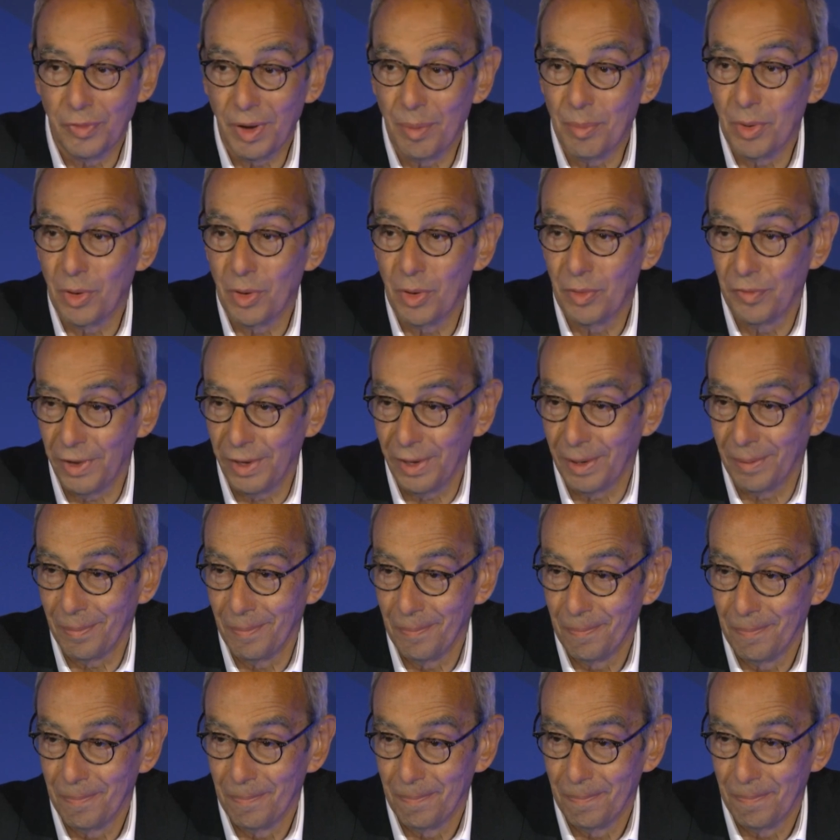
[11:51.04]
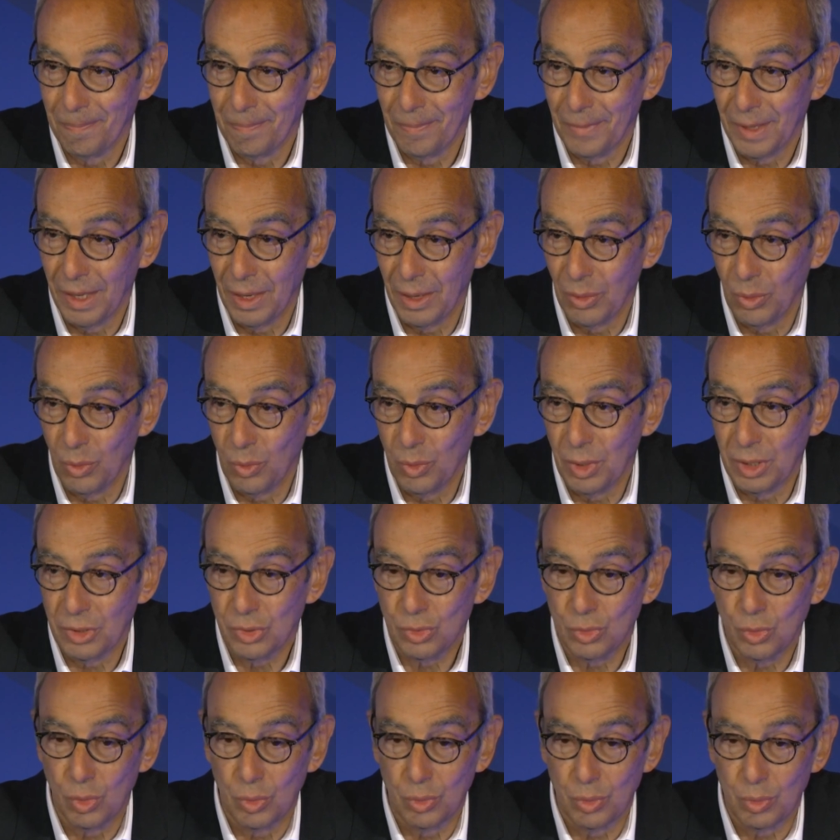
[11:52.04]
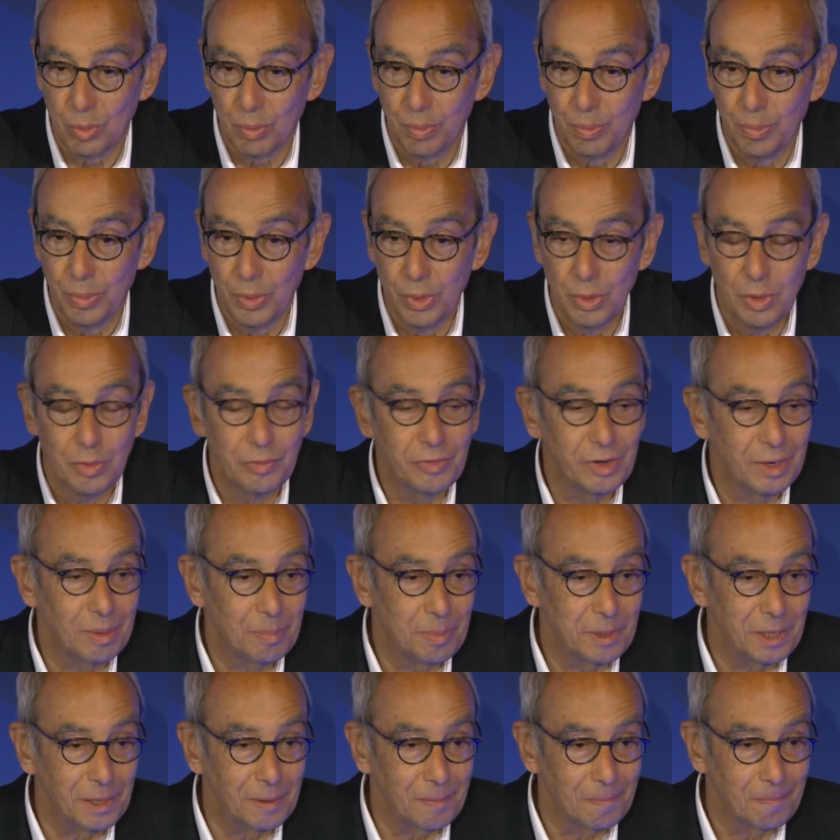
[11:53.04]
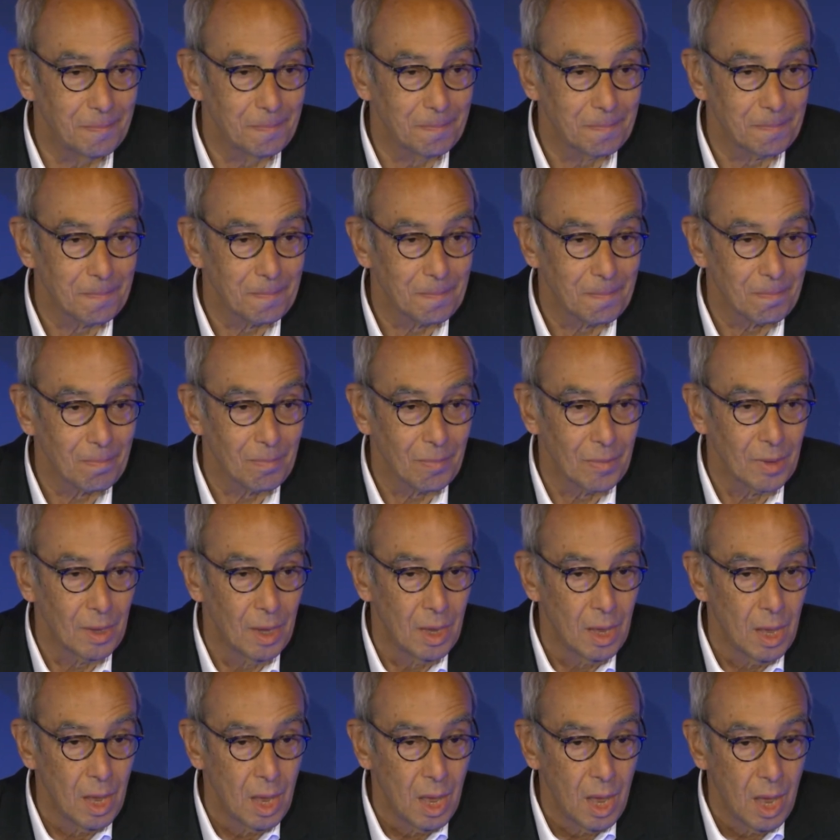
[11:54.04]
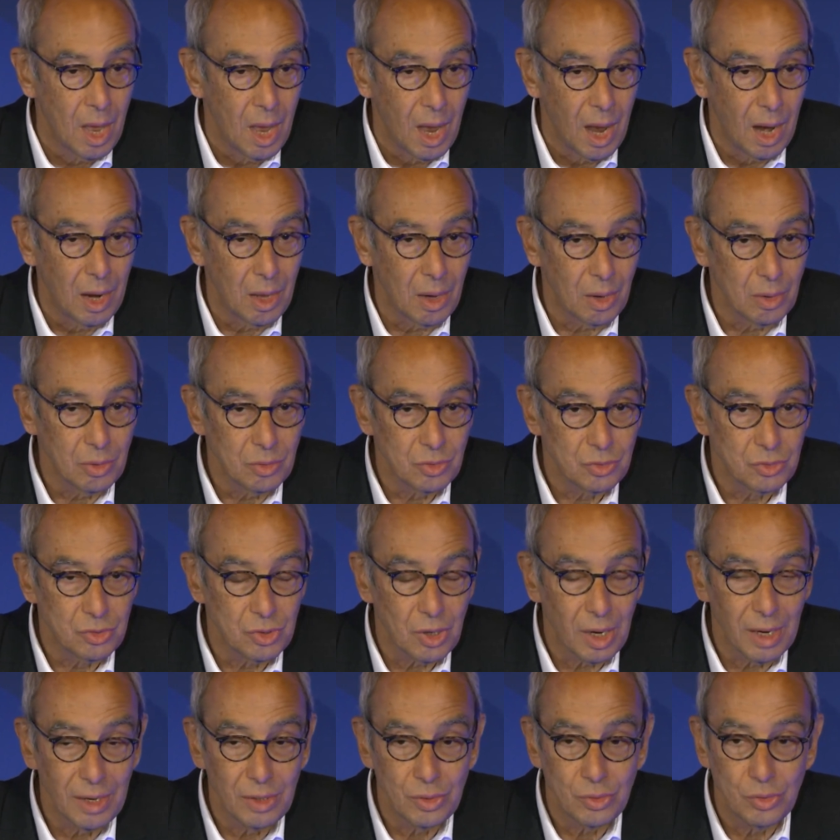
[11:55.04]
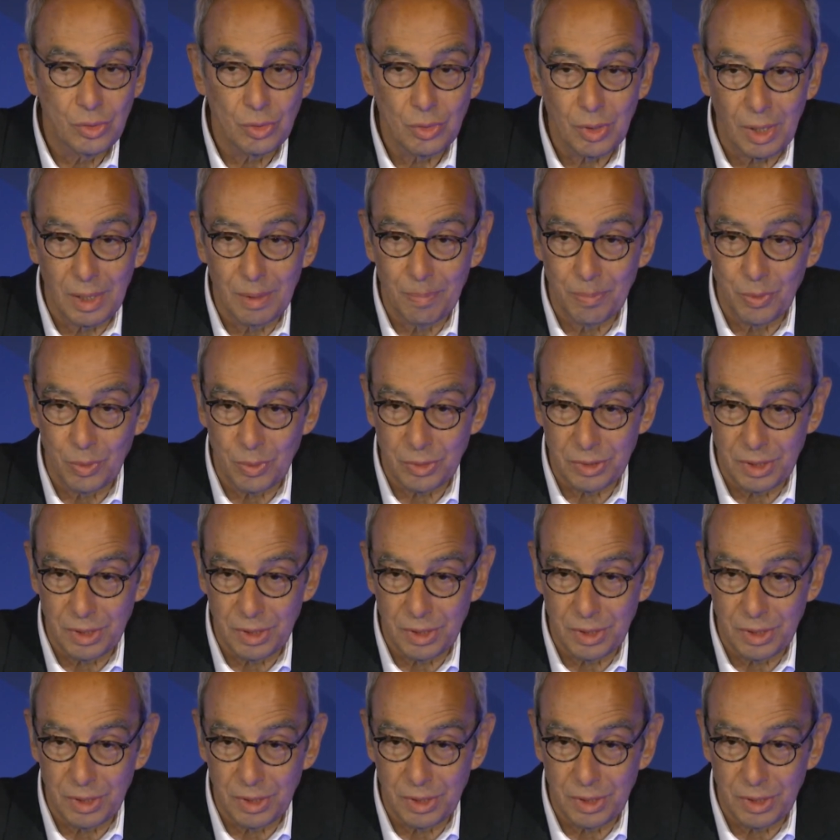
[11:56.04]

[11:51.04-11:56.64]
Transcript: room for questions from you. Is it necessary, or can we,